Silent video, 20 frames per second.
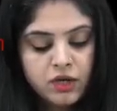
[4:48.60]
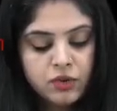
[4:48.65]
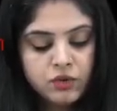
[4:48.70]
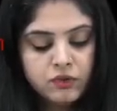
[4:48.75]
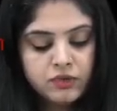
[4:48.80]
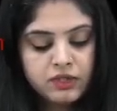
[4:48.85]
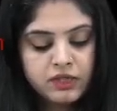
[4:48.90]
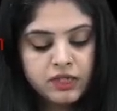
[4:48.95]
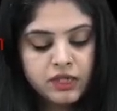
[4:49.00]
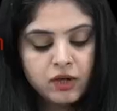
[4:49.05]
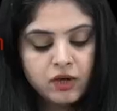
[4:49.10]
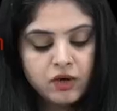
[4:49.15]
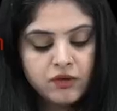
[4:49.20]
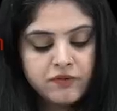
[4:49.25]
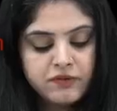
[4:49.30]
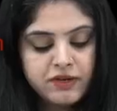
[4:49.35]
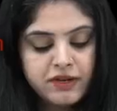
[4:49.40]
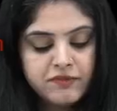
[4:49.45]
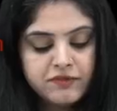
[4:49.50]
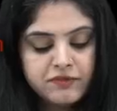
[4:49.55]
you will think
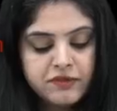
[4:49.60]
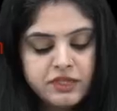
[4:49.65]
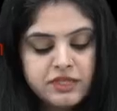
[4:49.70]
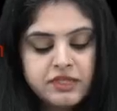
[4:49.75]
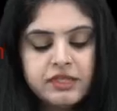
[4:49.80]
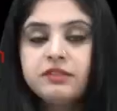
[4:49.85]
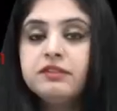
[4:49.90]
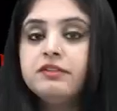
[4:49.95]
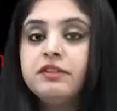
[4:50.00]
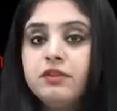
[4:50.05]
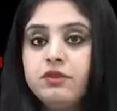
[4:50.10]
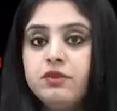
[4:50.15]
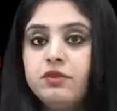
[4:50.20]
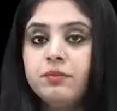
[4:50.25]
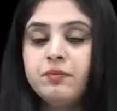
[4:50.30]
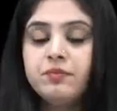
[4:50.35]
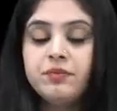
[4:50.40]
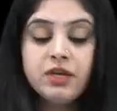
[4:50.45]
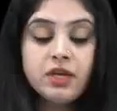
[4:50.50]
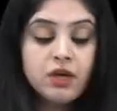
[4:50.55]
of nephritic
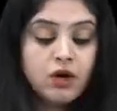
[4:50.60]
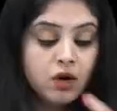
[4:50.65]
syndrome.